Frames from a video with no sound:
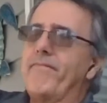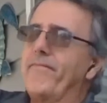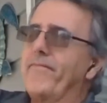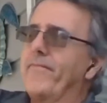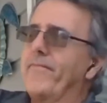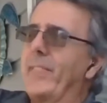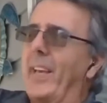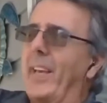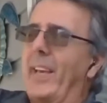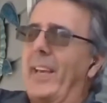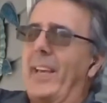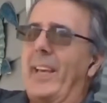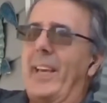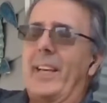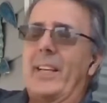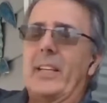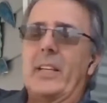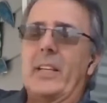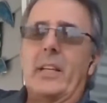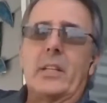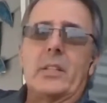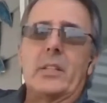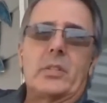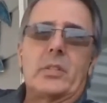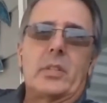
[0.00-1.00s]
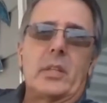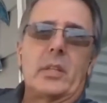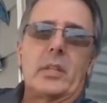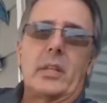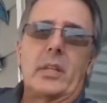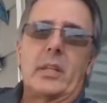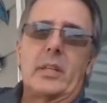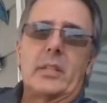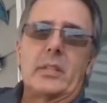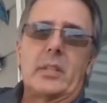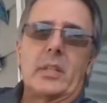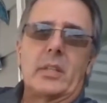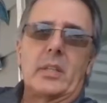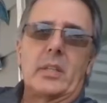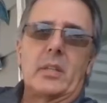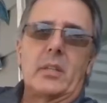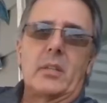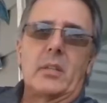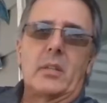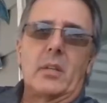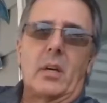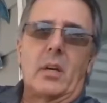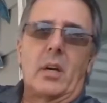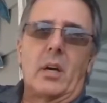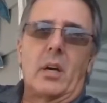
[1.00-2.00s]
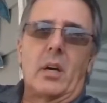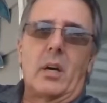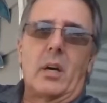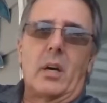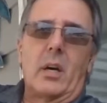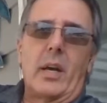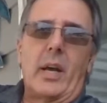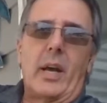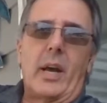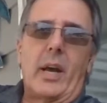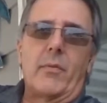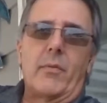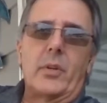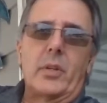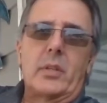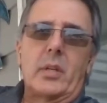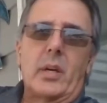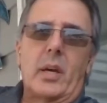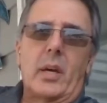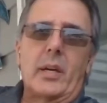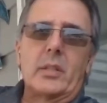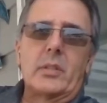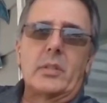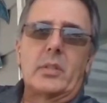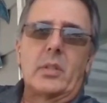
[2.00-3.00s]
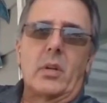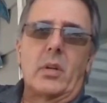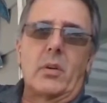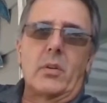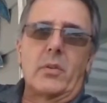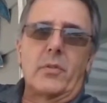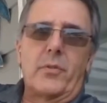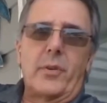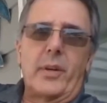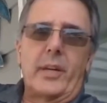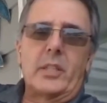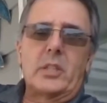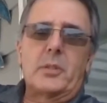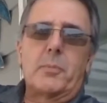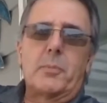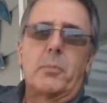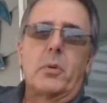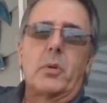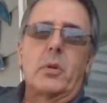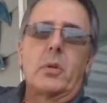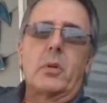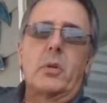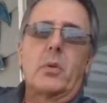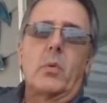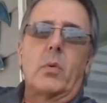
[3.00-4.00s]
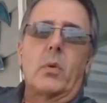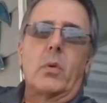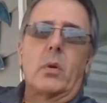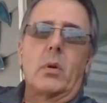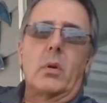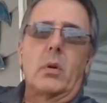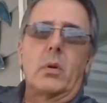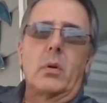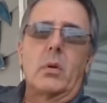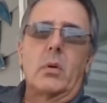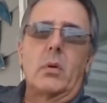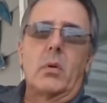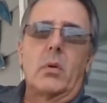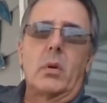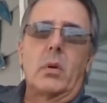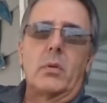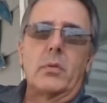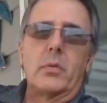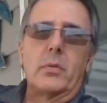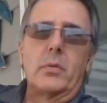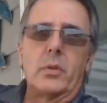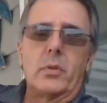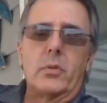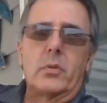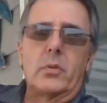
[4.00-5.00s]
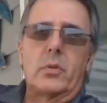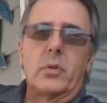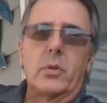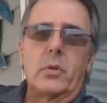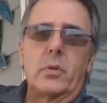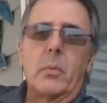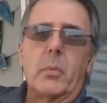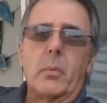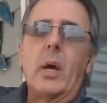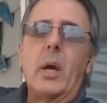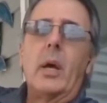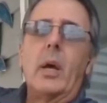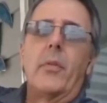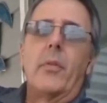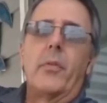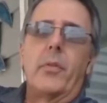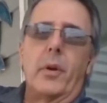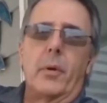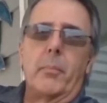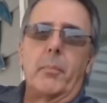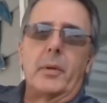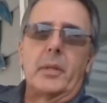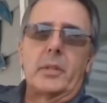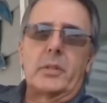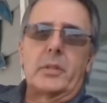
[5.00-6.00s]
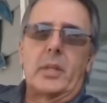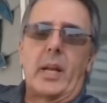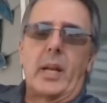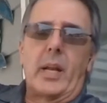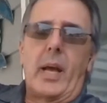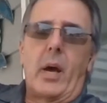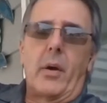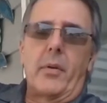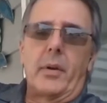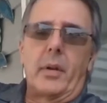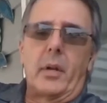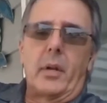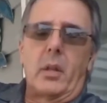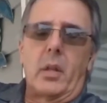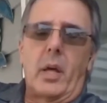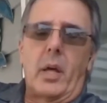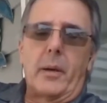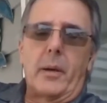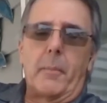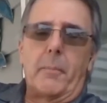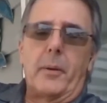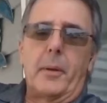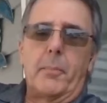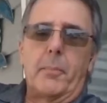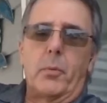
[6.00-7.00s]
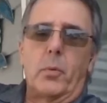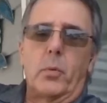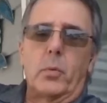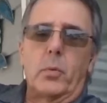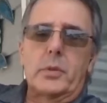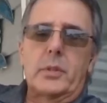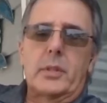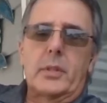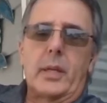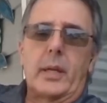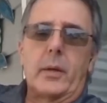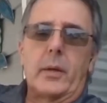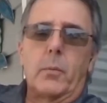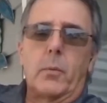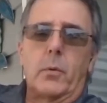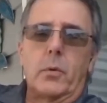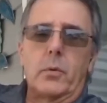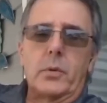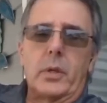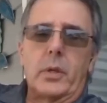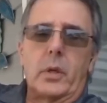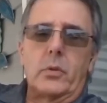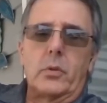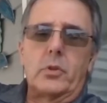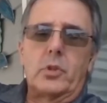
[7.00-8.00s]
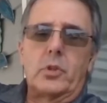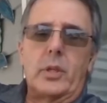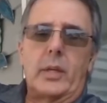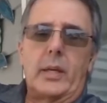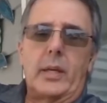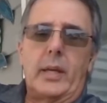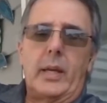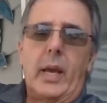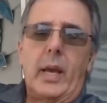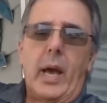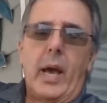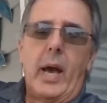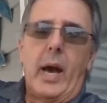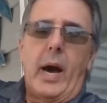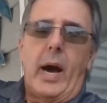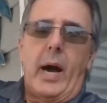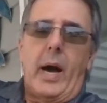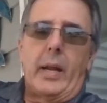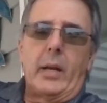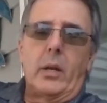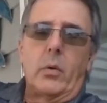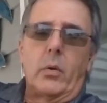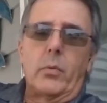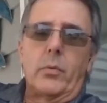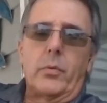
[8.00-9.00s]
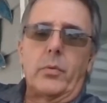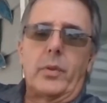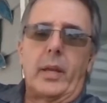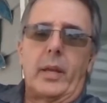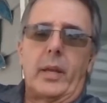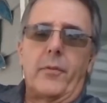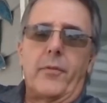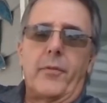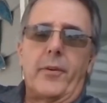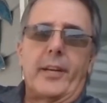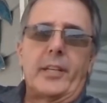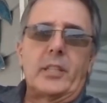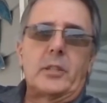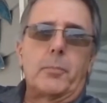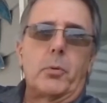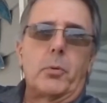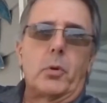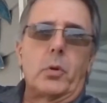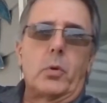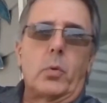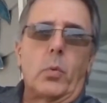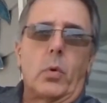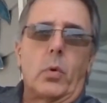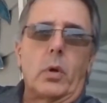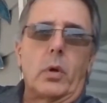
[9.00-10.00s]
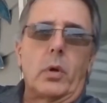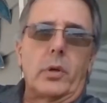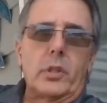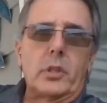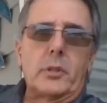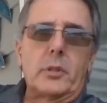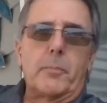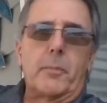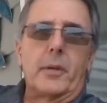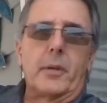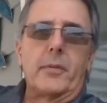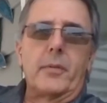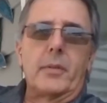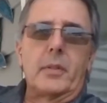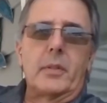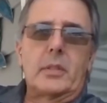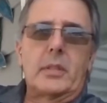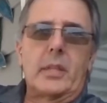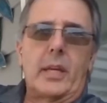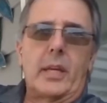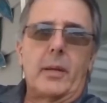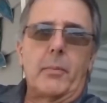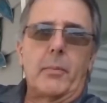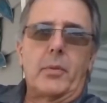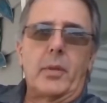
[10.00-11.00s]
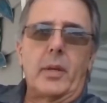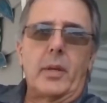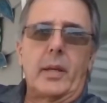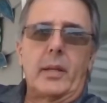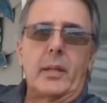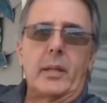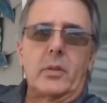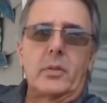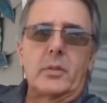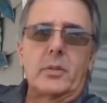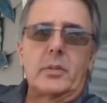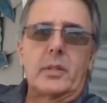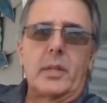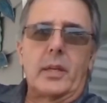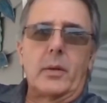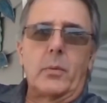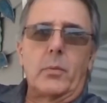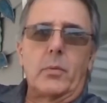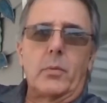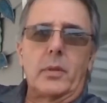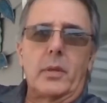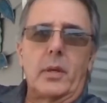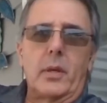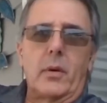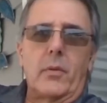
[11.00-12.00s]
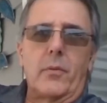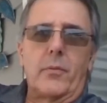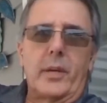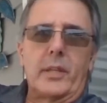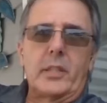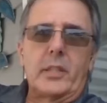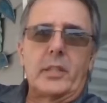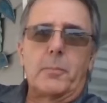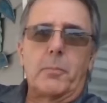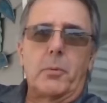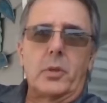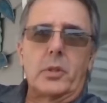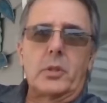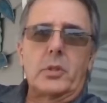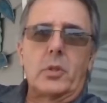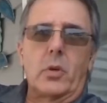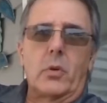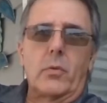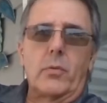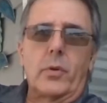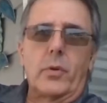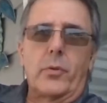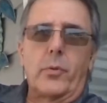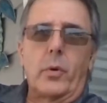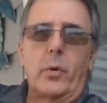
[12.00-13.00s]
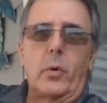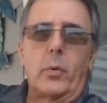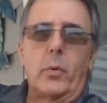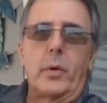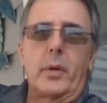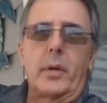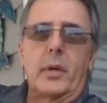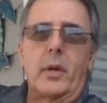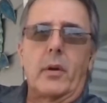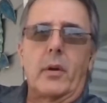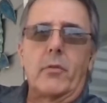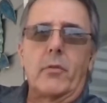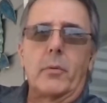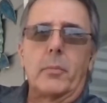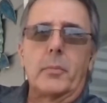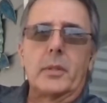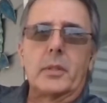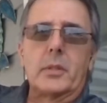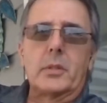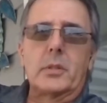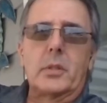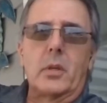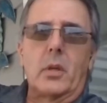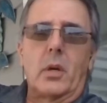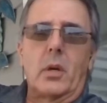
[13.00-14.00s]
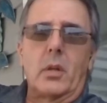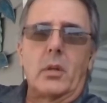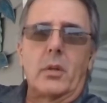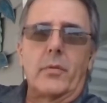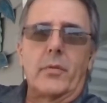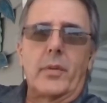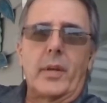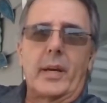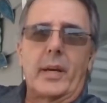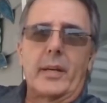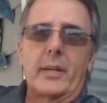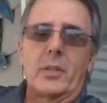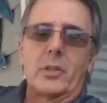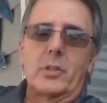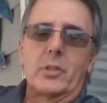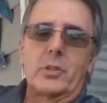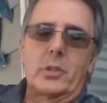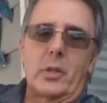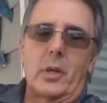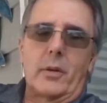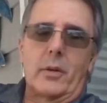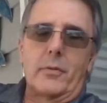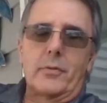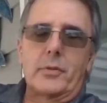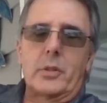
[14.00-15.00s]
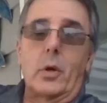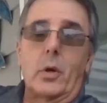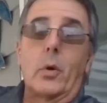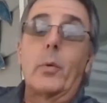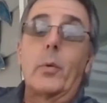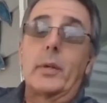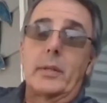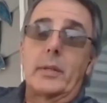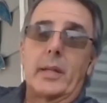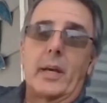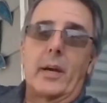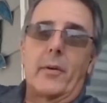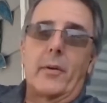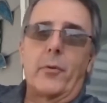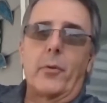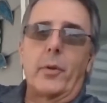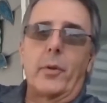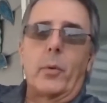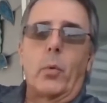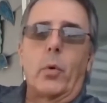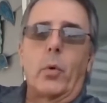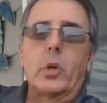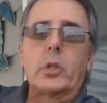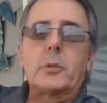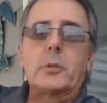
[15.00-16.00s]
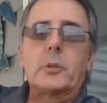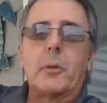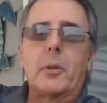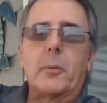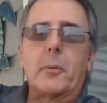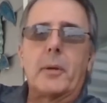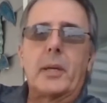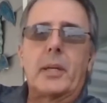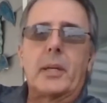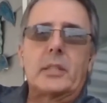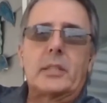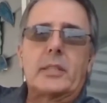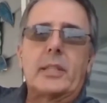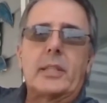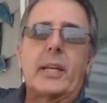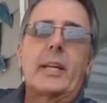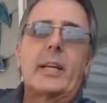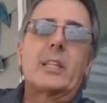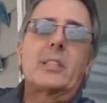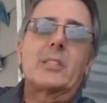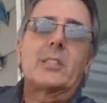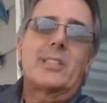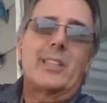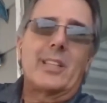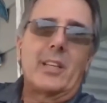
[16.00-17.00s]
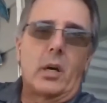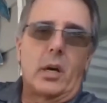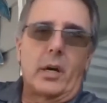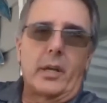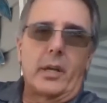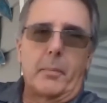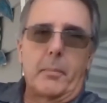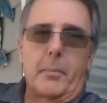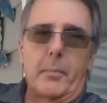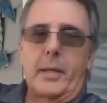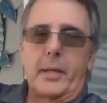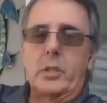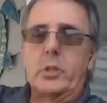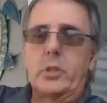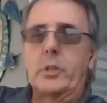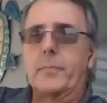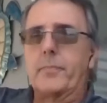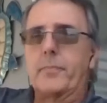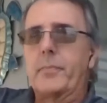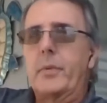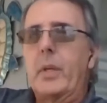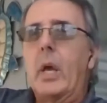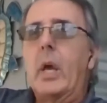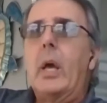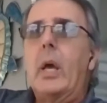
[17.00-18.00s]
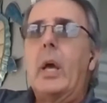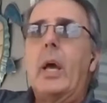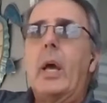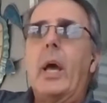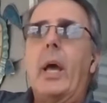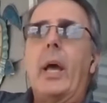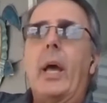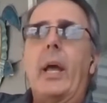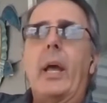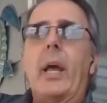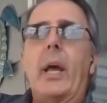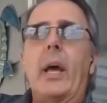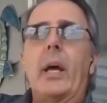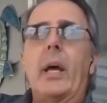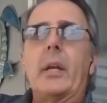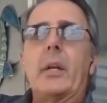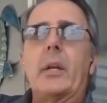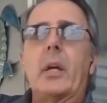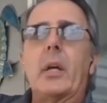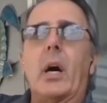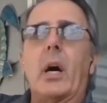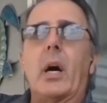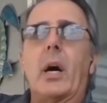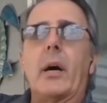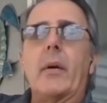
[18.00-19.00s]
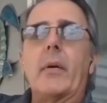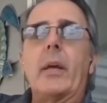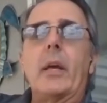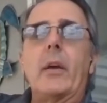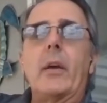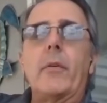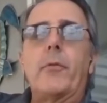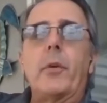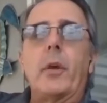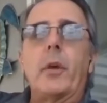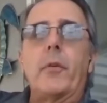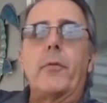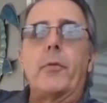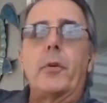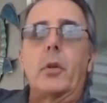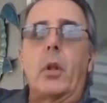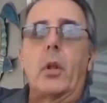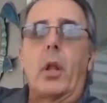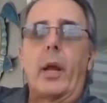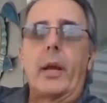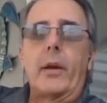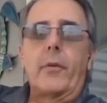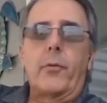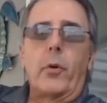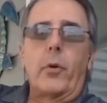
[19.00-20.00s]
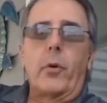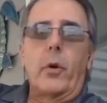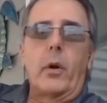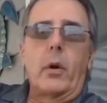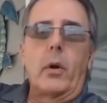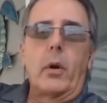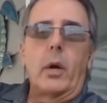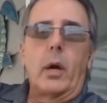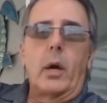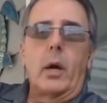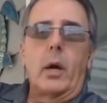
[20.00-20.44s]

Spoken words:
isn't advertising on Facebook or on YouTube, they're missing out. And a lot of people will say, well, gee, I don't think Facebook works. But in the same thing, they'll say, well, Facebook's overthrowing governments and all of that good stuff. So it definitely works. But the biggest thing is the automation. And if you'd like for